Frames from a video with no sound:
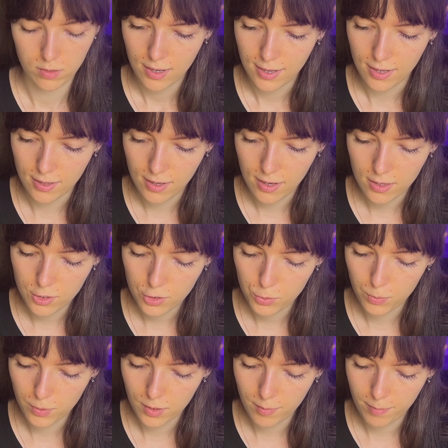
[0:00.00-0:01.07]
And then I just
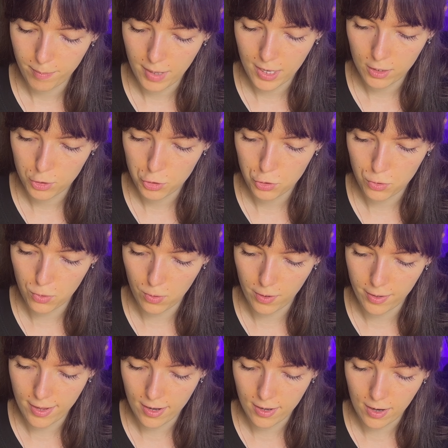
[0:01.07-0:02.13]
want to make
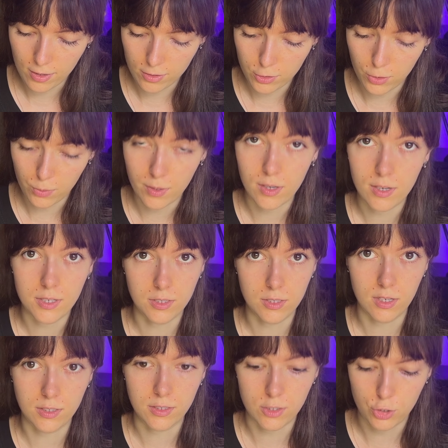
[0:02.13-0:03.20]
sure that our donut is
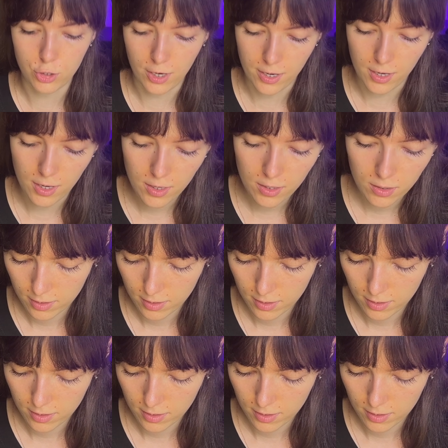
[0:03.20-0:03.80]
nice and shiny.